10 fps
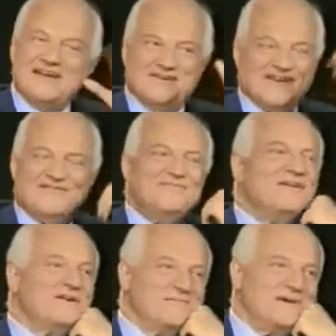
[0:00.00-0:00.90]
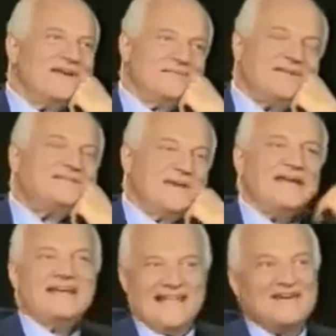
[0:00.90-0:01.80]
No, I don't have Manhattan. It doesn't
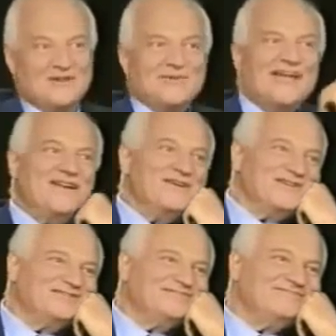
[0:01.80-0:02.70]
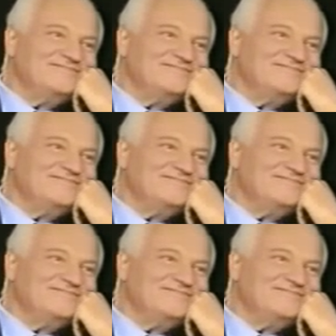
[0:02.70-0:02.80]
matter. I'd like to, but I don't.